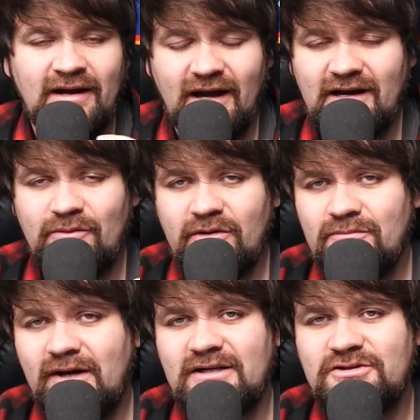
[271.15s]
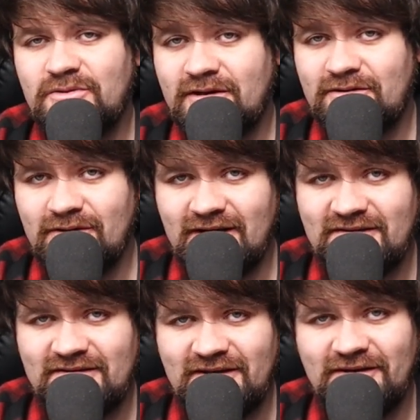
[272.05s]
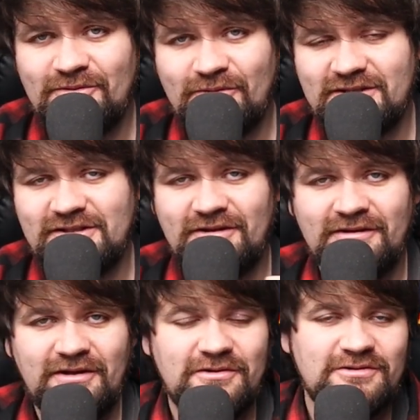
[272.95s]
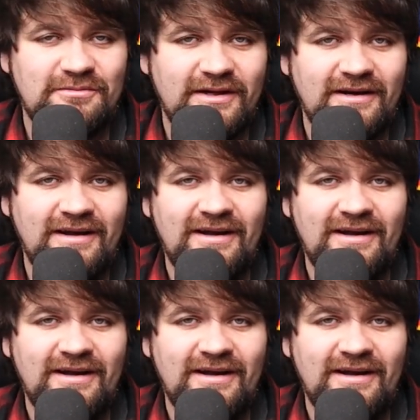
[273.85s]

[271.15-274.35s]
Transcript: And I will make sure to list the original YouTuber.